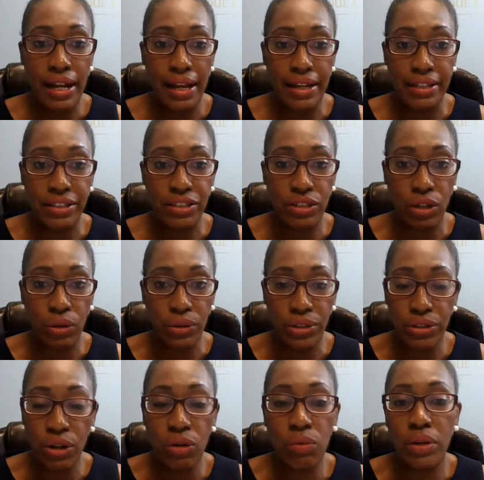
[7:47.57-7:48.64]
And so
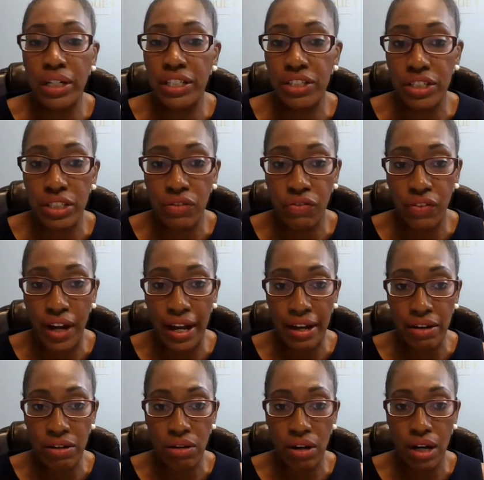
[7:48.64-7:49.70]
you don't want to just
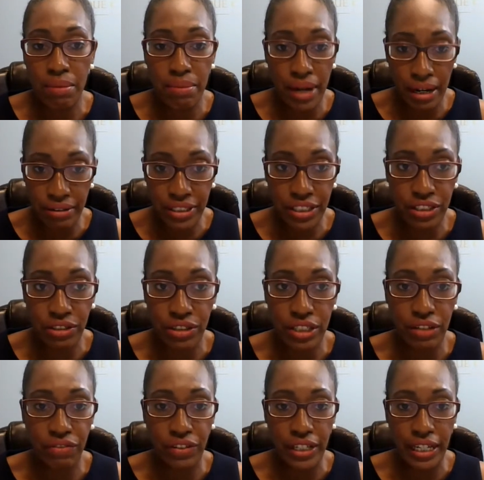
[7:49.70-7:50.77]
file a marriage
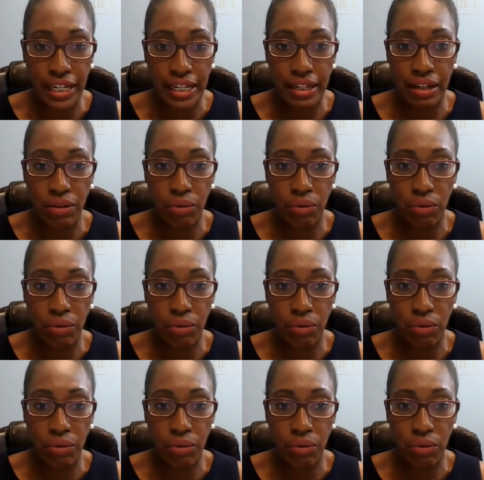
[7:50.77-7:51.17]
certificate